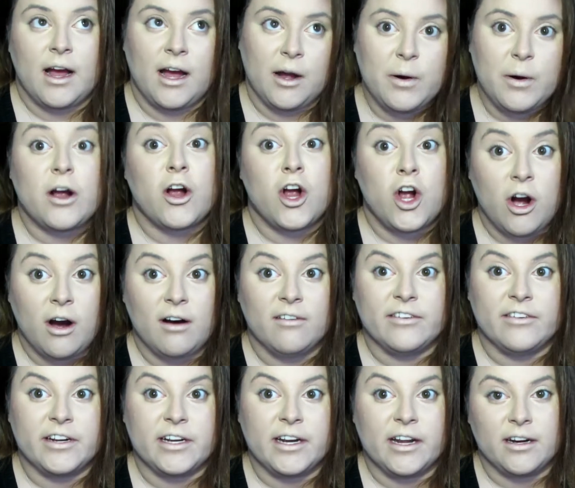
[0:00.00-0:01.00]
I want
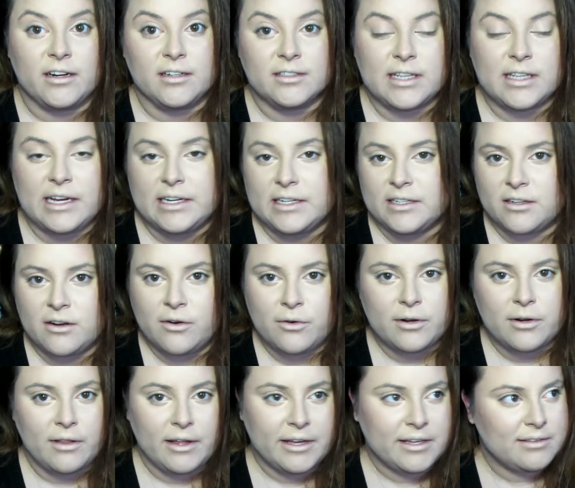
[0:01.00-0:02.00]
coffin nails. I didn't go
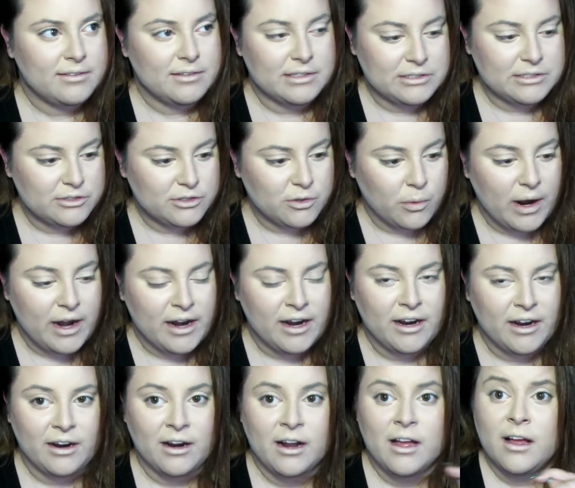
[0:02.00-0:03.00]
to like the
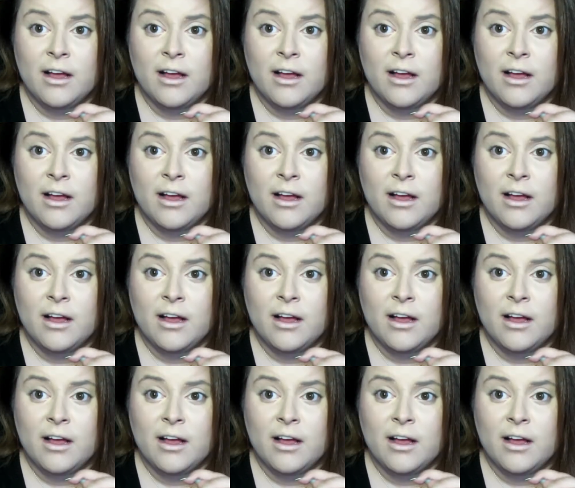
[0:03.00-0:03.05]
square.